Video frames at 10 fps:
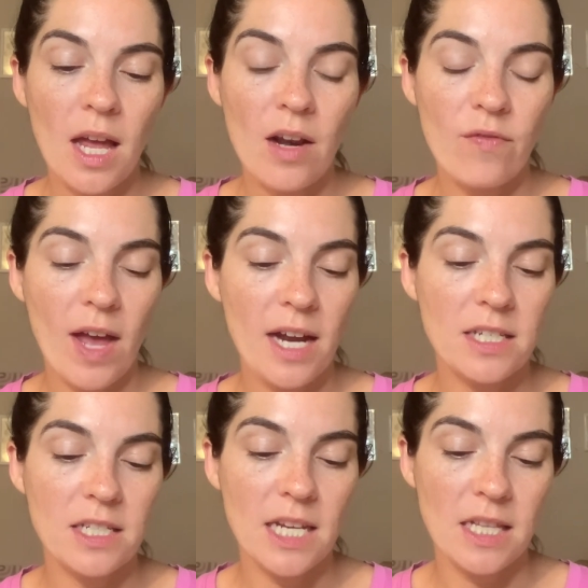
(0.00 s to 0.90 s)
In
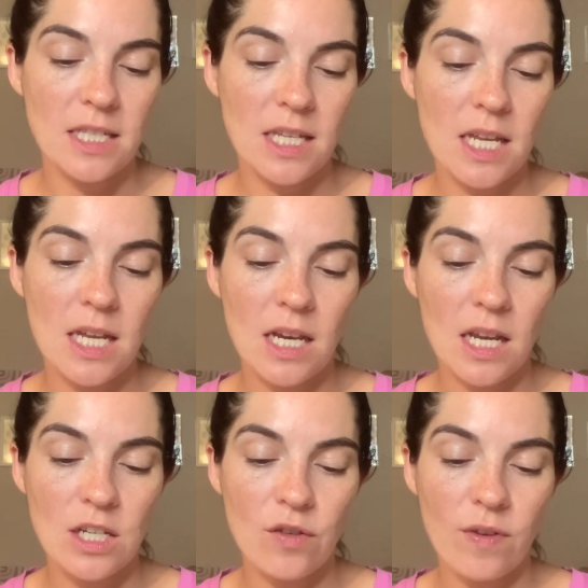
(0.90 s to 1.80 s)
fact, density can
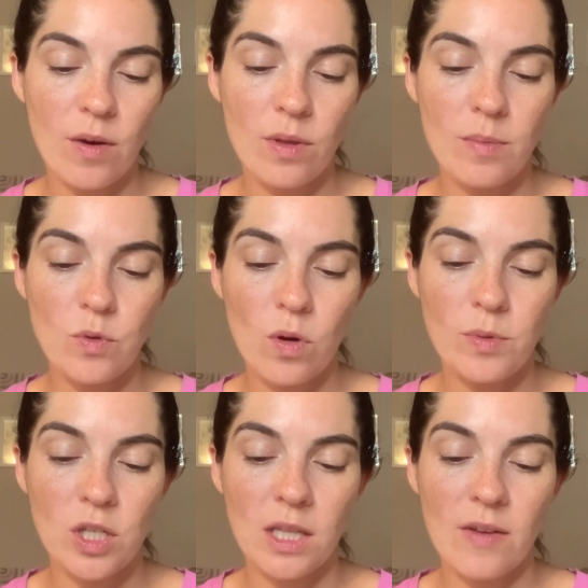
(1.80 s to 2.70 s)
interfere with
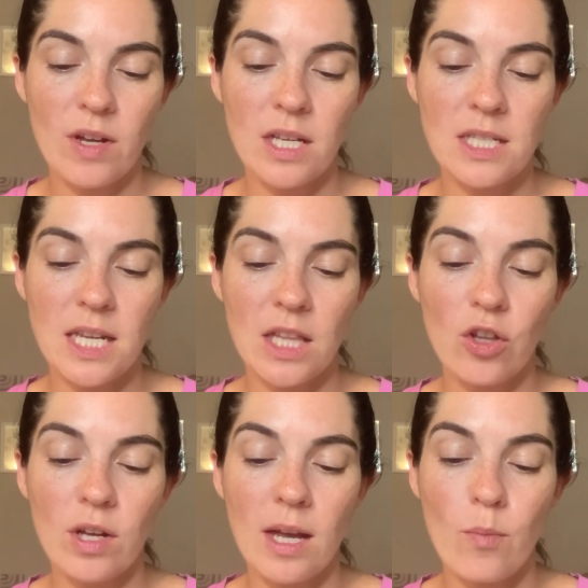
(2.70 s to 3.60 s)
absorption, leaving skin
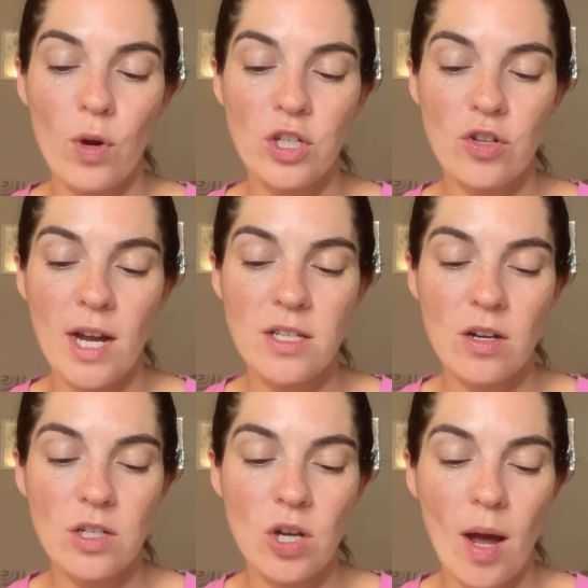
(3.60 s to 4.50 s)
looking moisturized
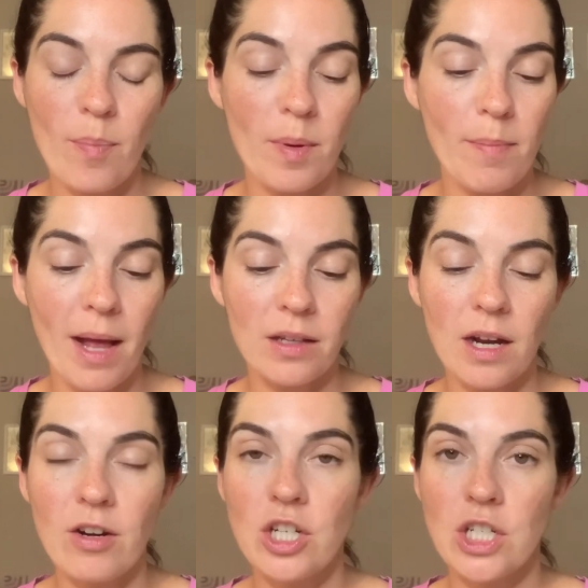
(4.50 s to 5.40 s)
on top, but
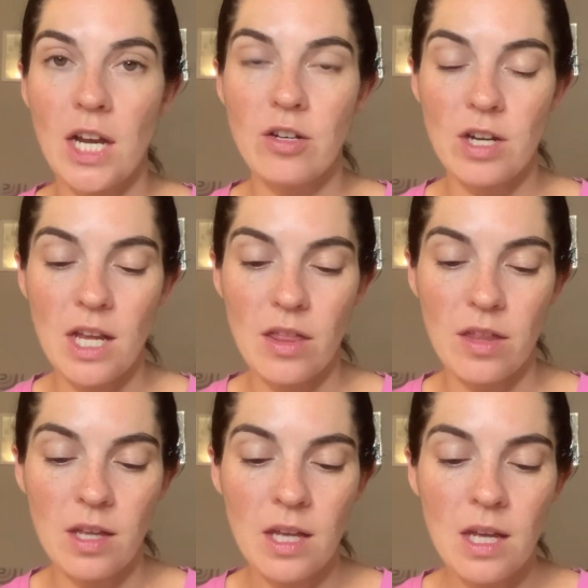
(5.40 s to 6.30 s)
malnourished underneath.
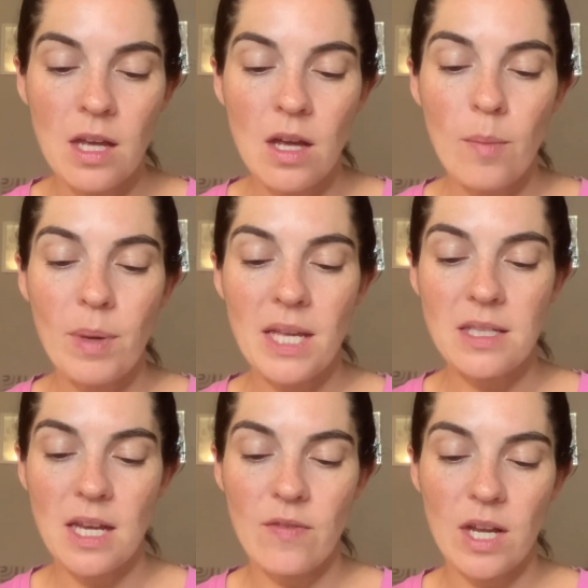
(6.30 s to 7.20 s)
Peace
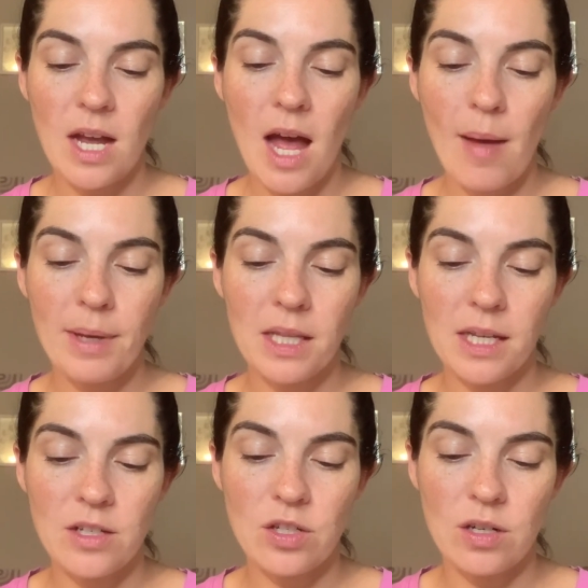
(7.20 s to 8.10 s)
Evening Calming
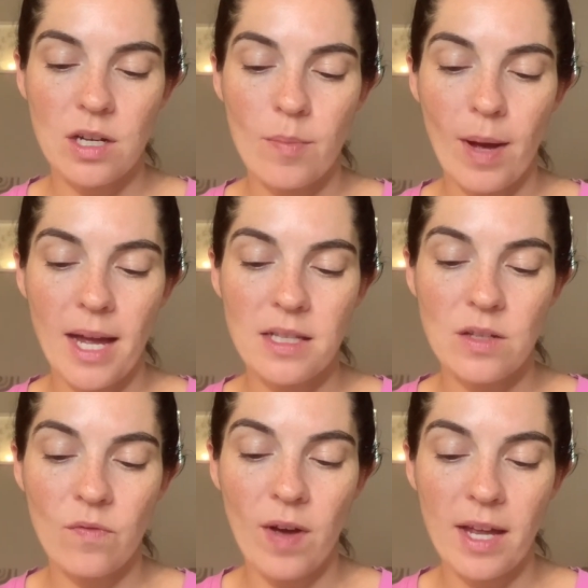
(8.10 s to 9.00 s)
Elixir combines
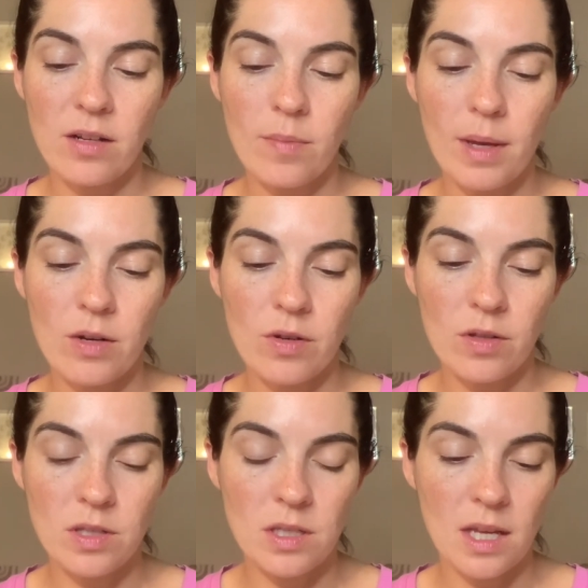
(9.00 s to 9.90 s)
vital
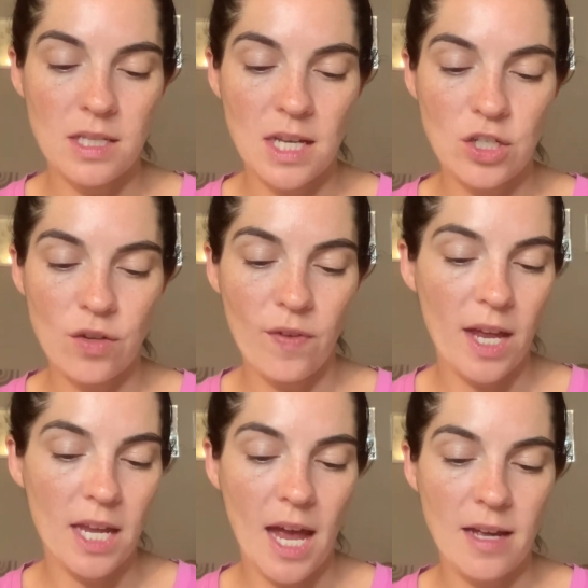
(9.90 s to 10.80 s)
minerals, essential
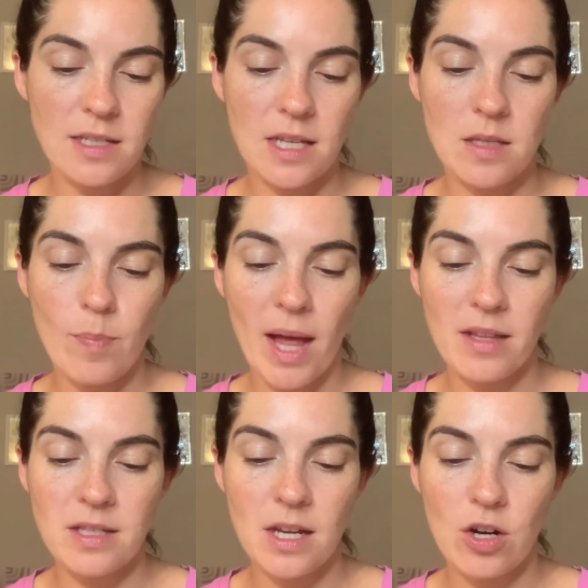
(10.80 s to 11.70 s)
fatty acids,
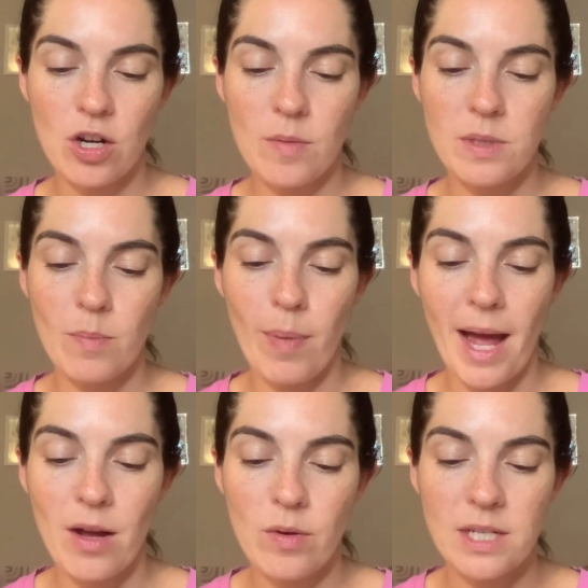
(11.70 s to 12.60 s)
balancing herbs, and
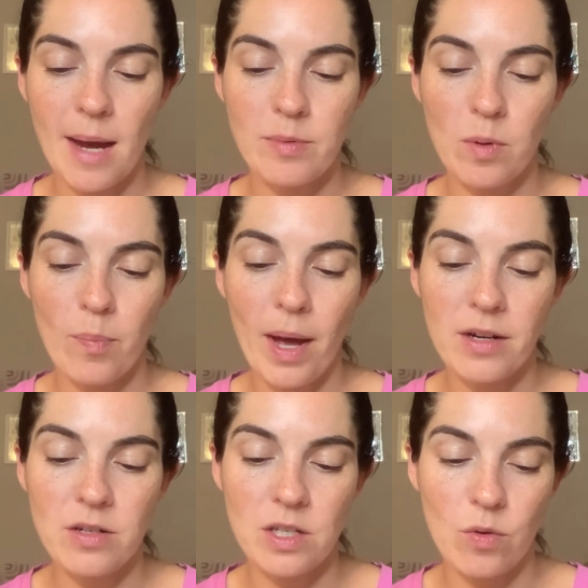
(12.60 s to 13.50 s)
bioadaptable
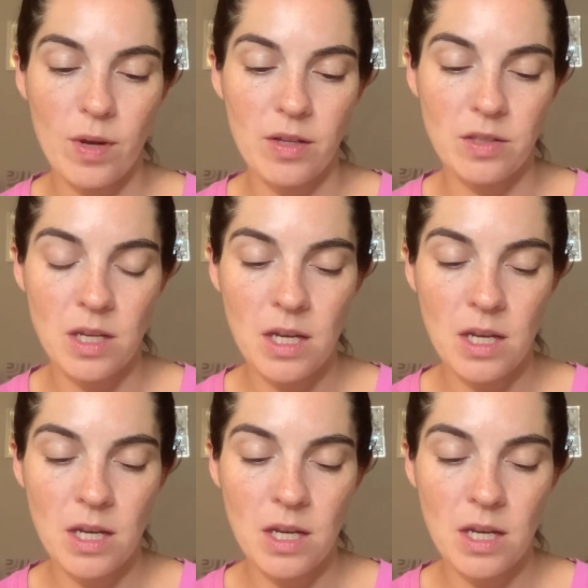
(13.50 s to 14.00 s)
butters and oils